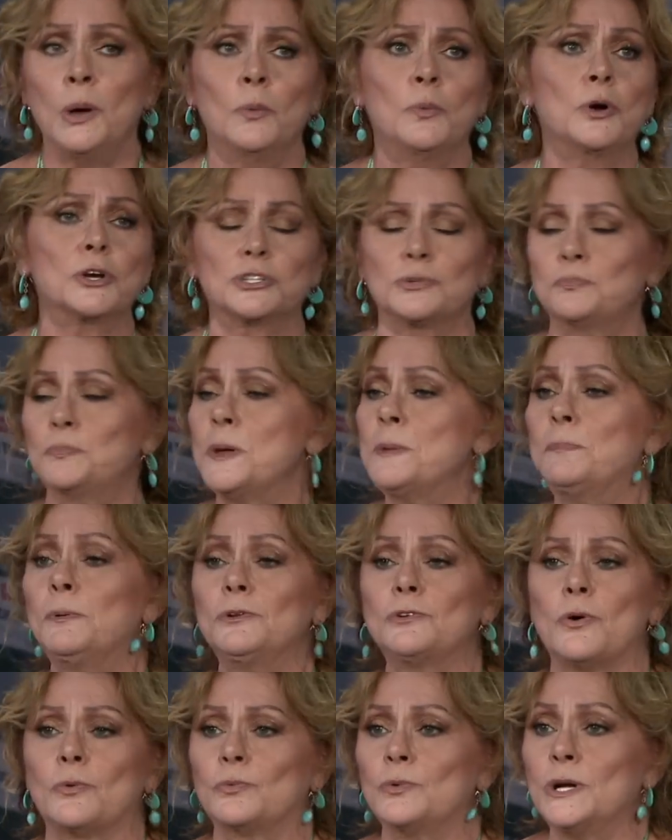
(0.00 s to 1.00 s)
What people
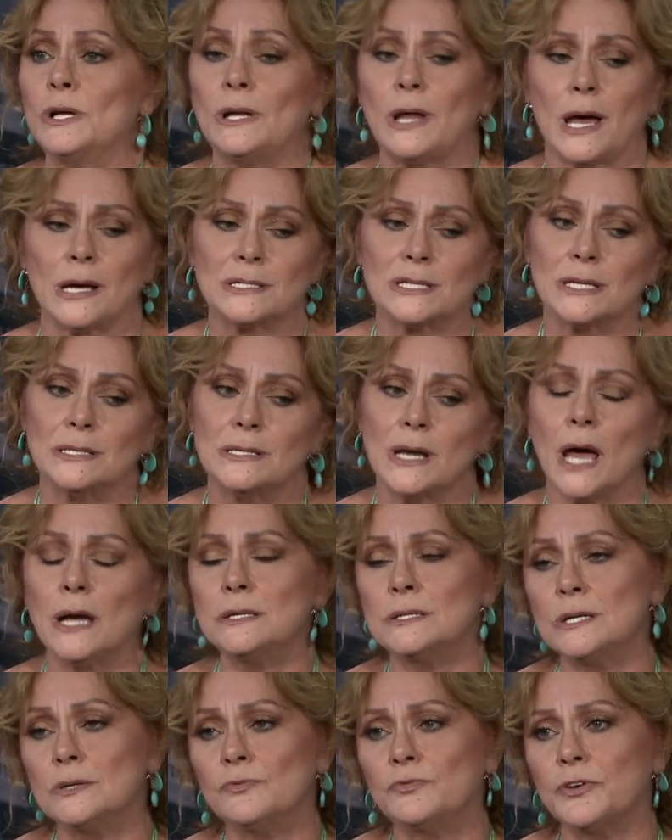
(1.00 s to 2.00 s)
don't realize, in
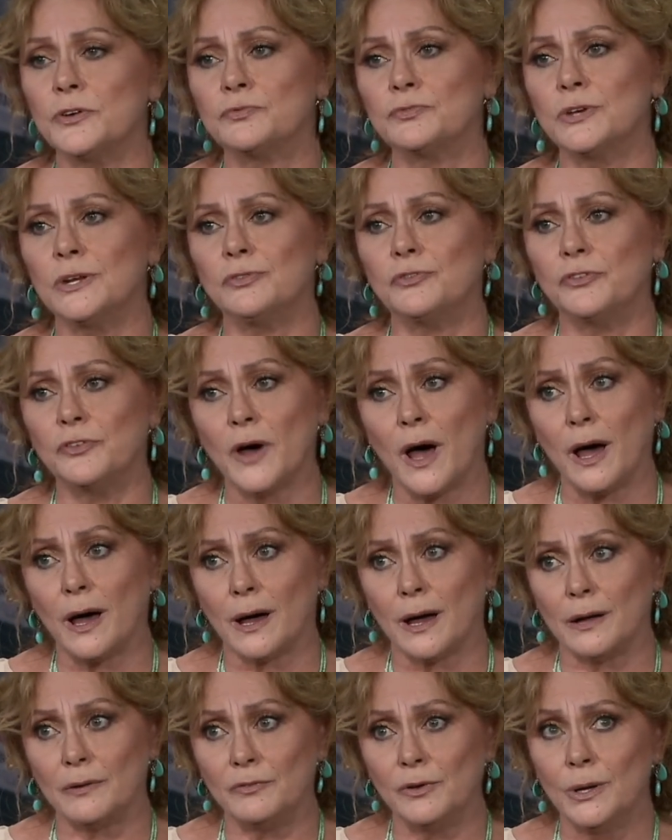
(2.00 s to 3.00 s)

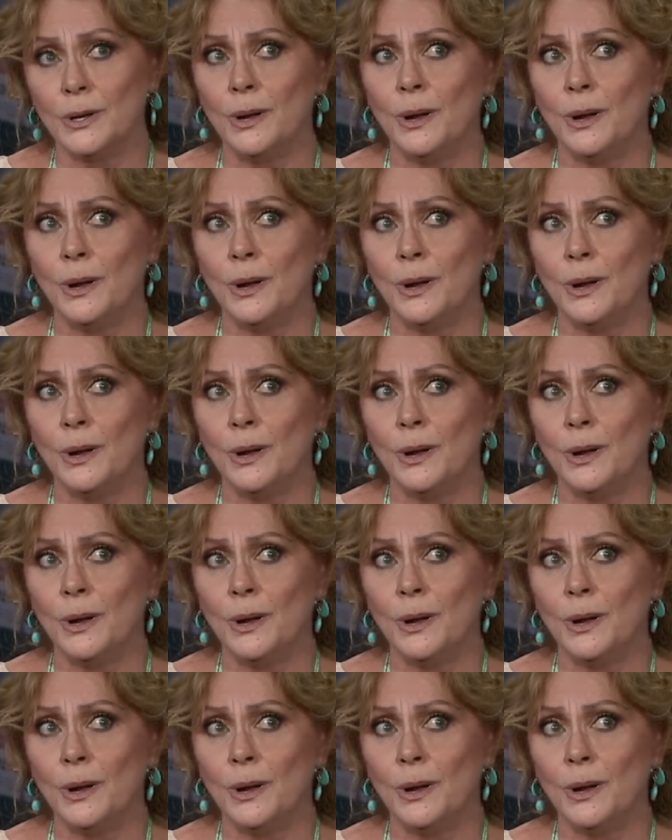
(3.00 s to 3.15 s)
1955,